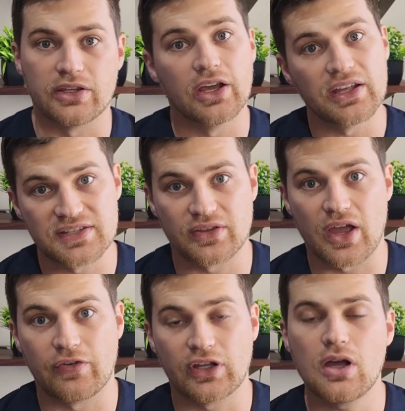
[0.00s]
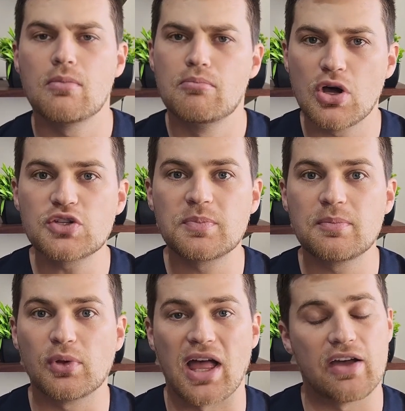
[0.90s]
Here in South Africa, most
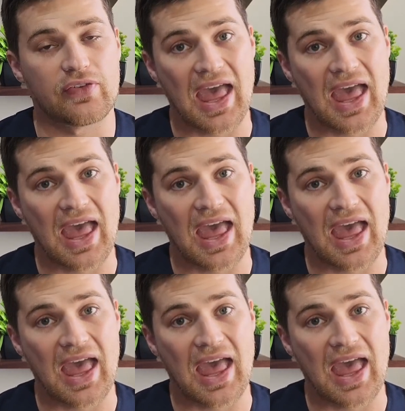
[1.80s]
people have